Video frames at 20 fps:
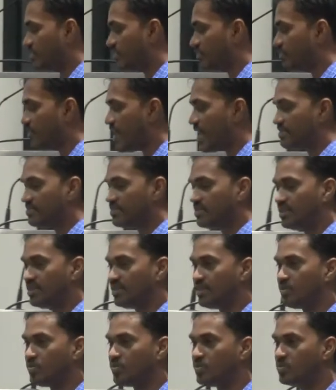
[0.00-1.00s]

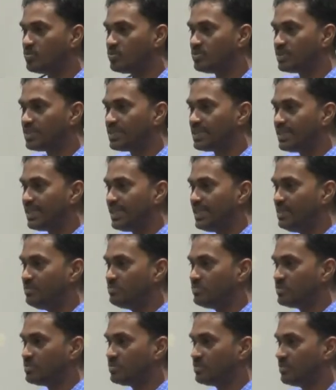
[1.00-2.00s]
Vaseline and all the
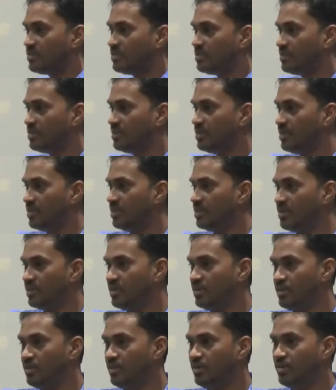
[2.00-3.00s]
creams
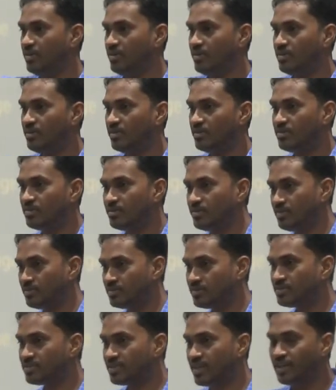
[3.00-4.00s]

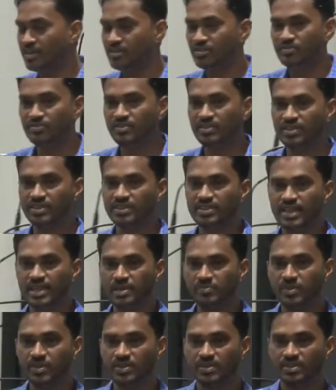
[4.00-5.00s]
on the side of the
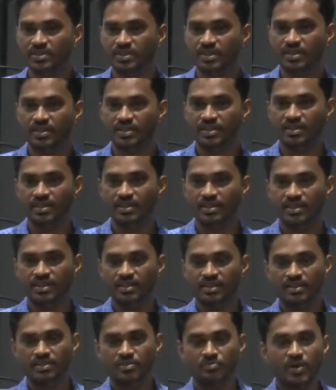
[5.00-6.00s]
table.
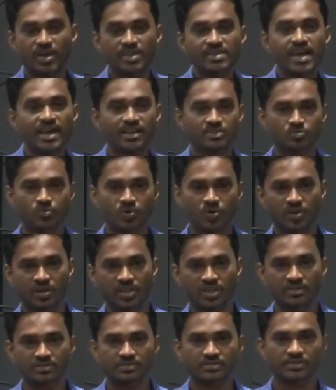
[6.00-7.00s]
The mother has bought
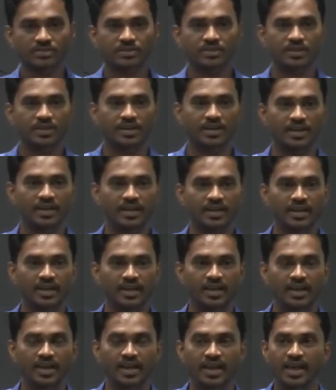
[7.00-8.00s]
it.
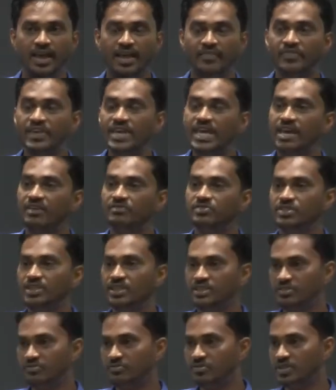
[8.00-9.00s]
And they have
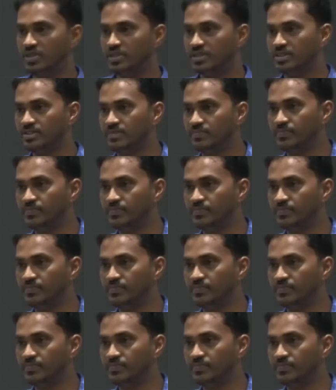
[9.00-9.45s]
seen the world.